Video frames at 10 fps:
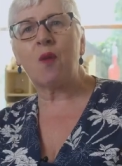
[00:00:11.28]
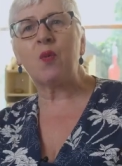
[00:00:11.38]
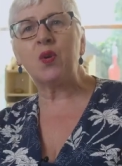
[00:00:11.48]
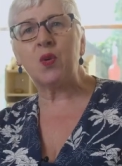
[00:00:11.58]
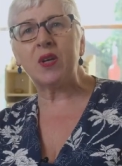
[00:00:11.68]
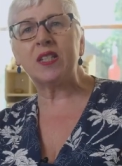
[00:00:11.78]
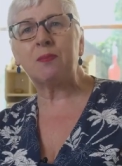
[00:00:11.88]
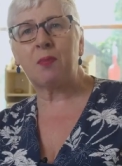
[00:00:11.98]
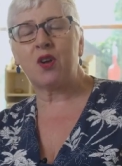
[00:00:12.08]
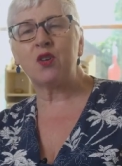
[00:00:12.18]
and we always
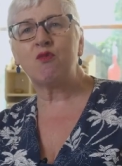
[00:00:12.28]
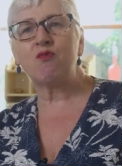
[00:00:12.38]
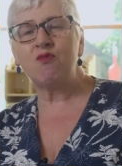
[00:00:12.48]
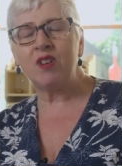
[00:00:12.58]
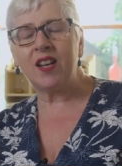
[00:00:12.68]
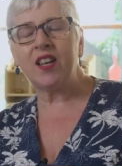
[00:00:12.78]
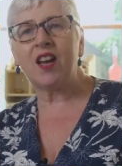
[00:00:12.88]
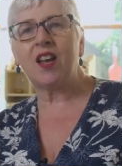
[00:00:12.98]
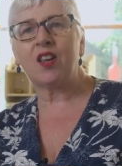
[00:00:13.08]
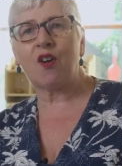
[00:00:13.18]
spoke really
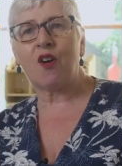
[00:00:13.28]
early